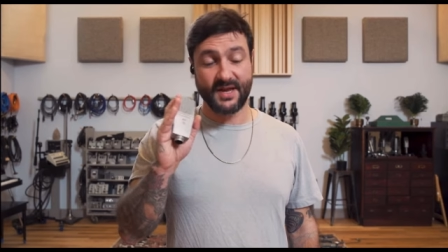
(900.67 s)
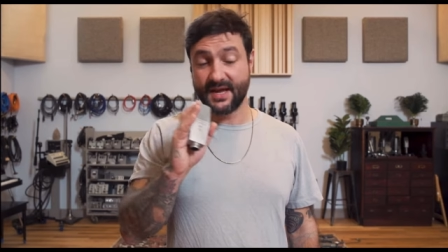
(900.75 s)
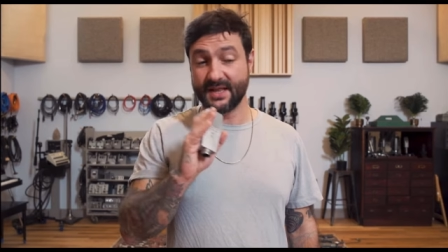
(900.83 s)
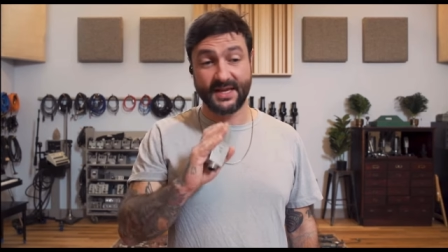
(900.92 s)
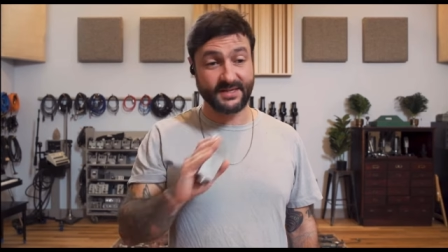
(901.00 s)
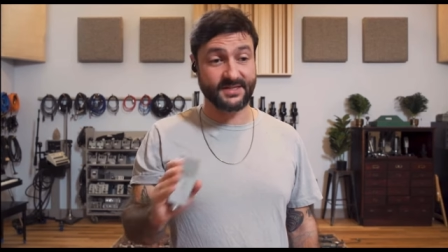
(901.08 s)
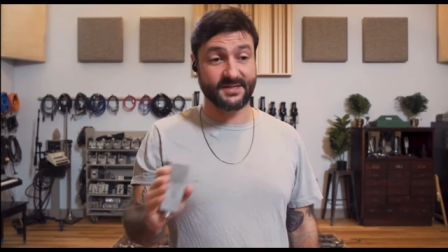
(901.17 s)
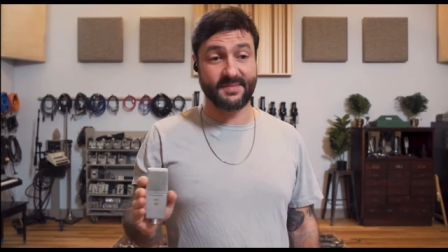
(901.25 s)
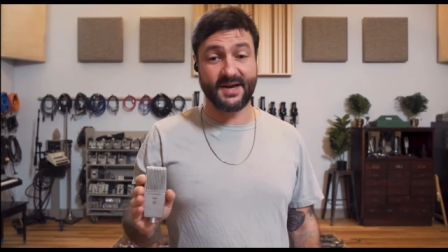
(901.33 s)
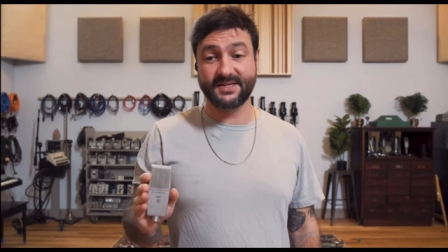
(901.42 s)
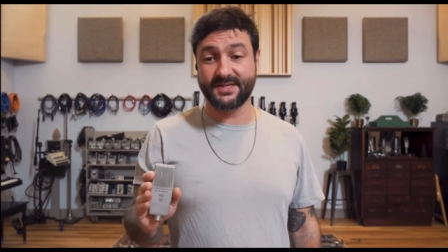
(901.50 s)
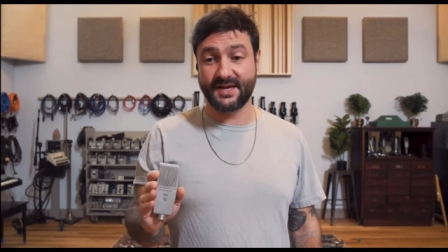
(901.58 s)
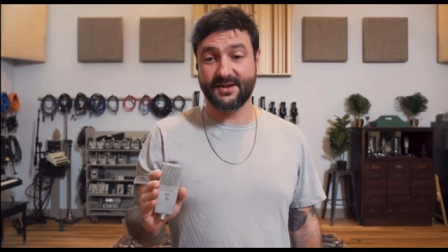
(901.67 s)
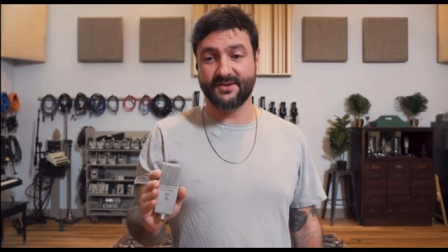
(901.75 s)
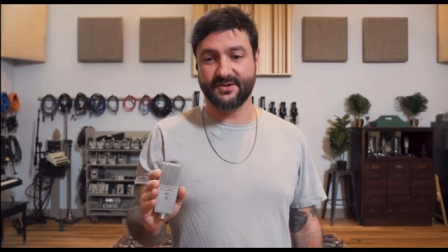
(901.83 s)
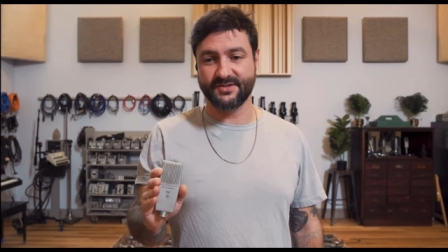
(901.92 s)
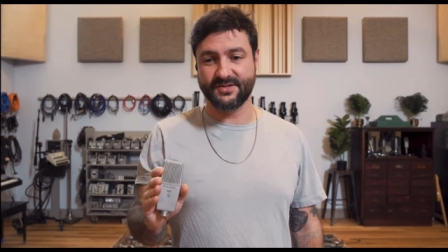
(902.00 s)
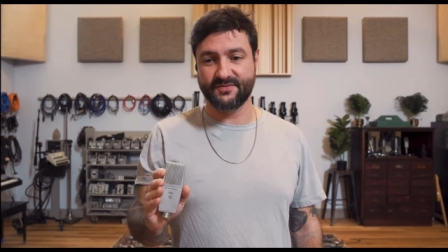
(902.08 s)
At least to my
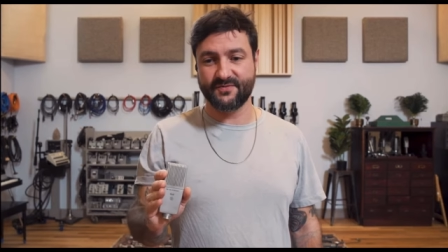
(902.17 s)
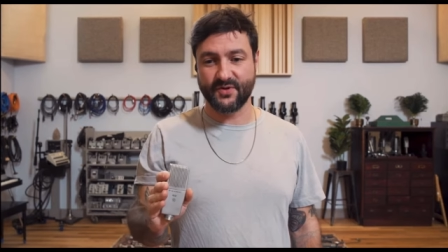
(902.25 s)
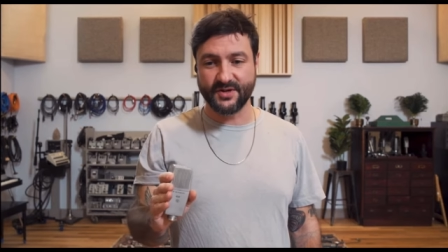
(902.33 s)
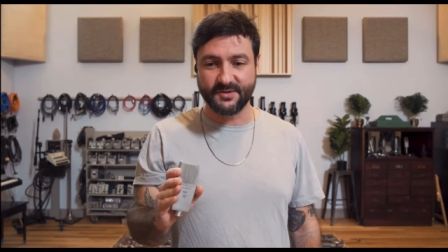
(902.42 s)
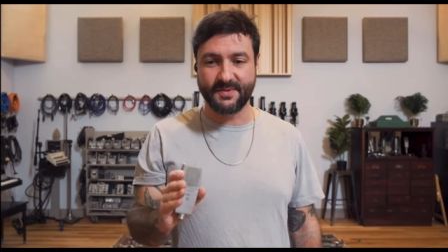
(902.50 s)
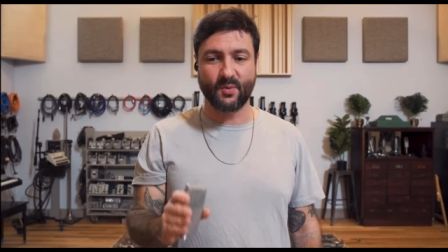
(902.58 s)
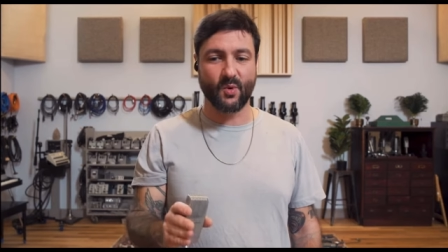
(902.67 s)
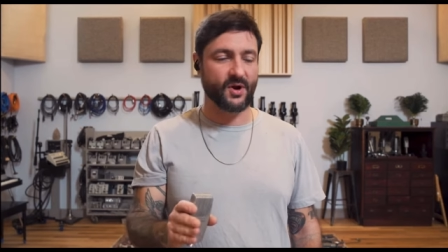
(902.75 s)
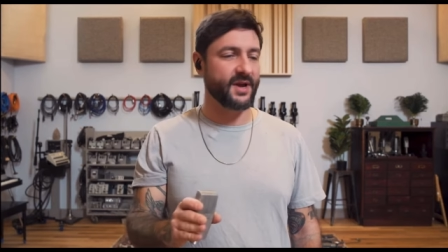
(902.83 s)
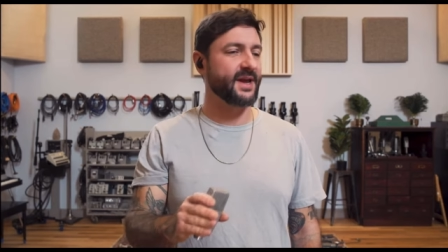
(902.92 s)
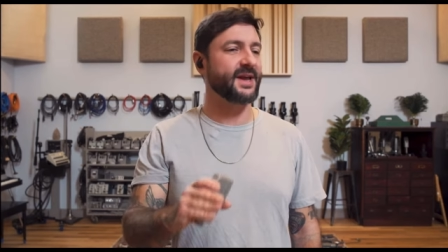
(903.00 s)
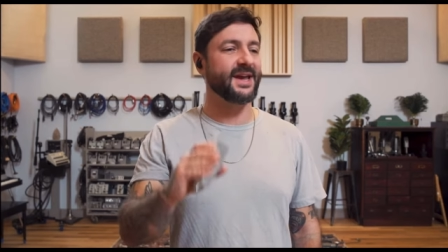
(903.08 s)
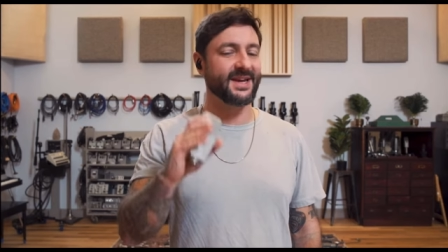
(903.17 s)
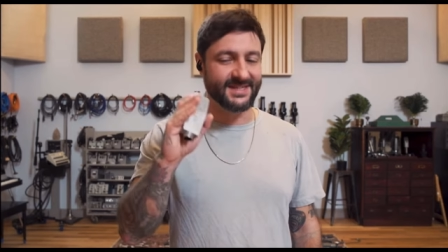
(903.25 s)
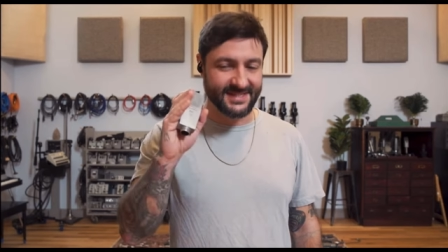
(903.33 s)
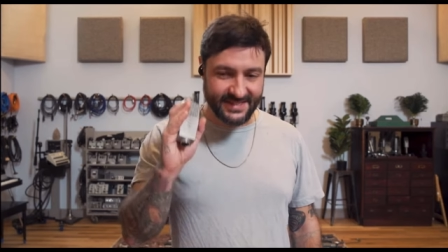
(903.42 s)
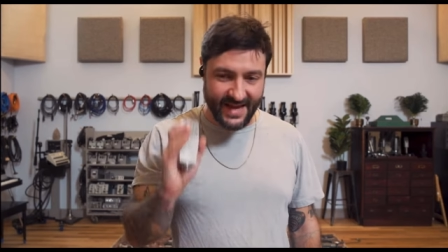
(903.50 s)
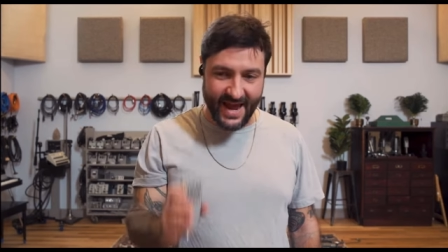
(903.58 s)
standards, for it to be working
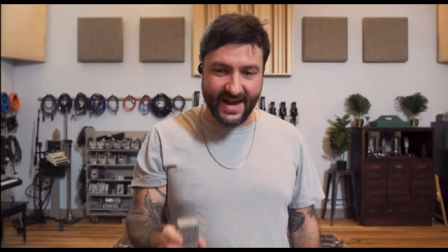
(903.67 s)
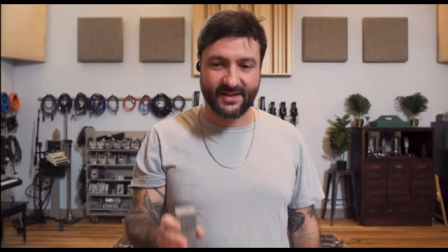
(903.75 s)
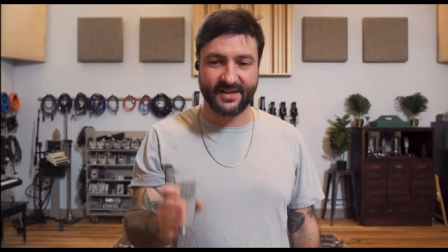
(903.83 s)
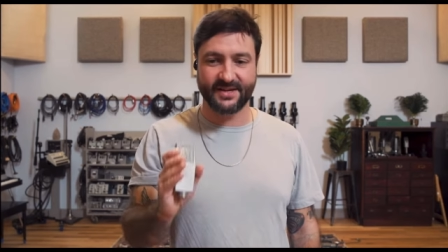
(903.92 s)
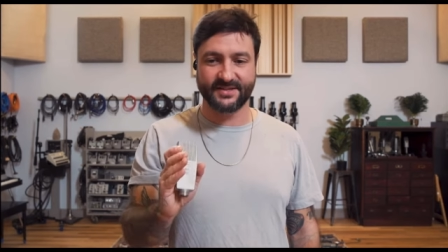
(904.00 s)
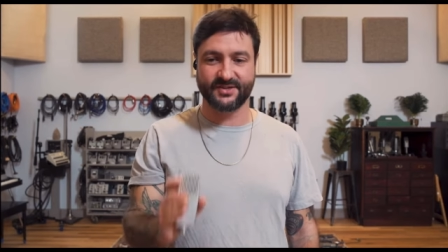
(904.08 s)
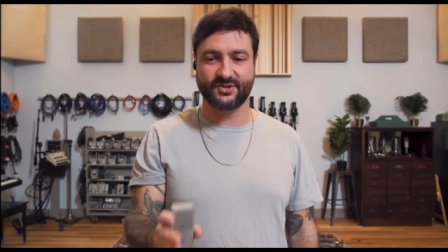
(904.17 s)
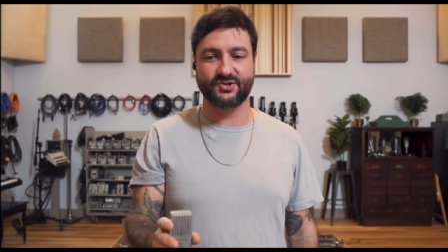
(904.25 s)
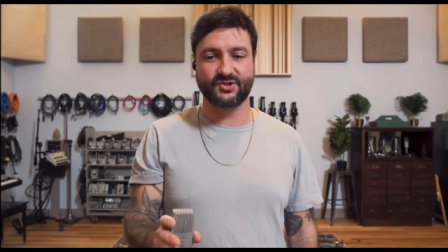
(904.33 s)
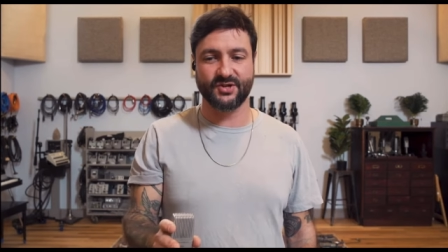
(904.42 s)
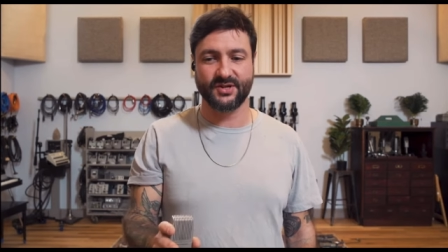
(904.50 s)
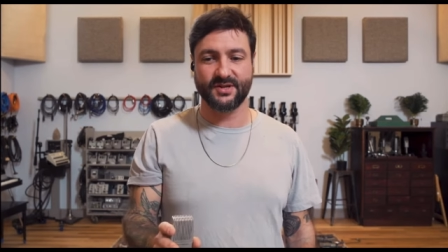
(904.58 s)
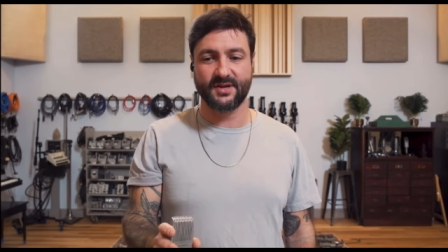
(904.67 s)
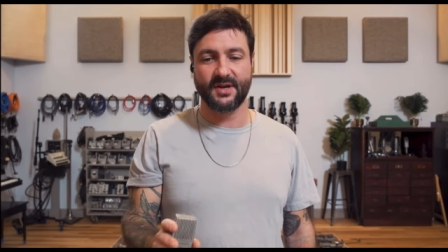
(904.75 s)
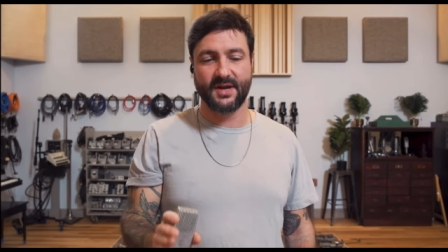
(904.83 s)
exactly as it should.